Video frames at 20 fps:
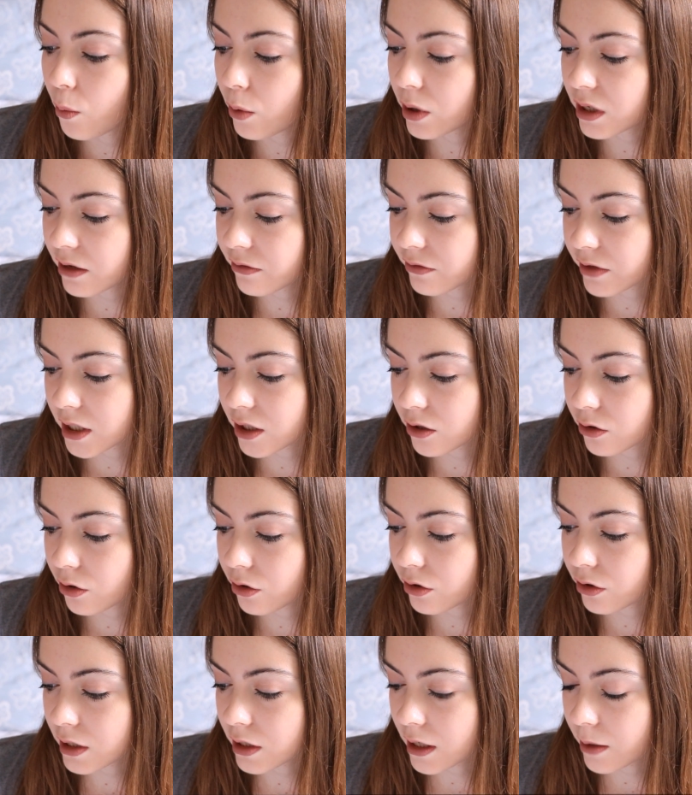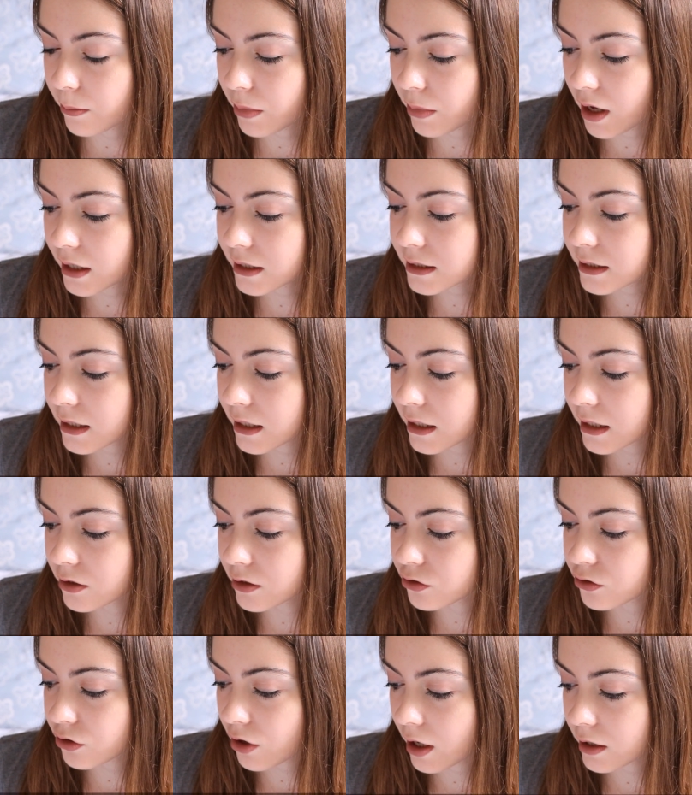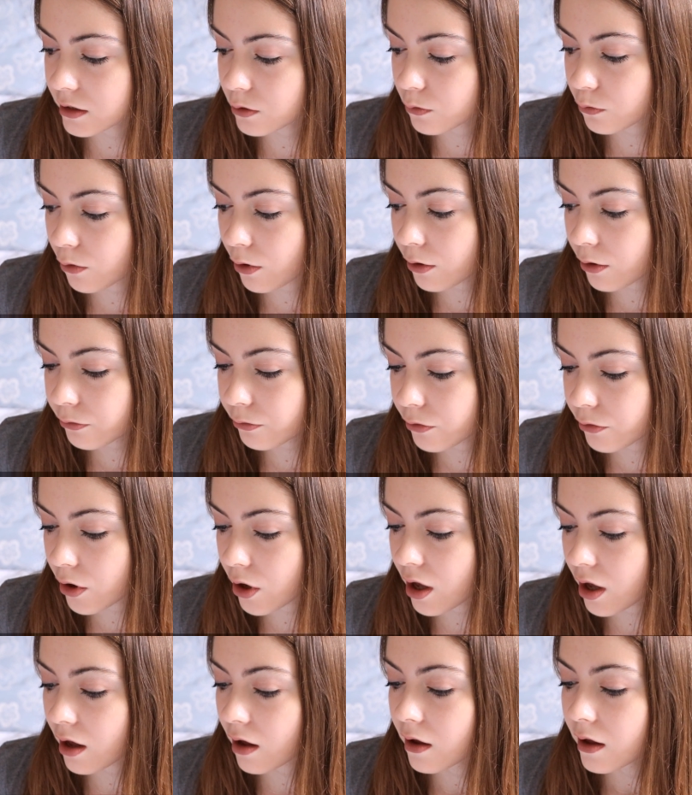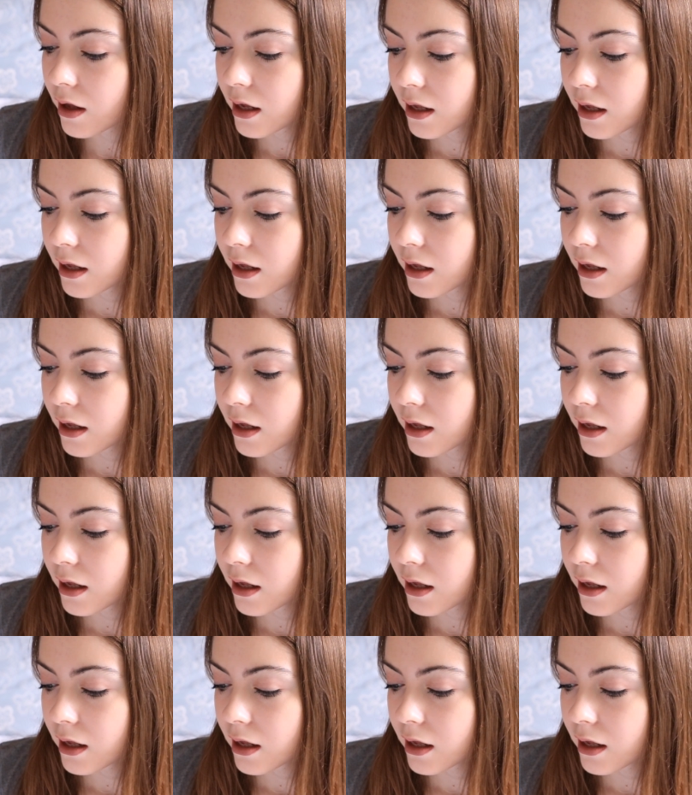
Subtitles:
whenever he could implies that he is trying to wrong-foot her,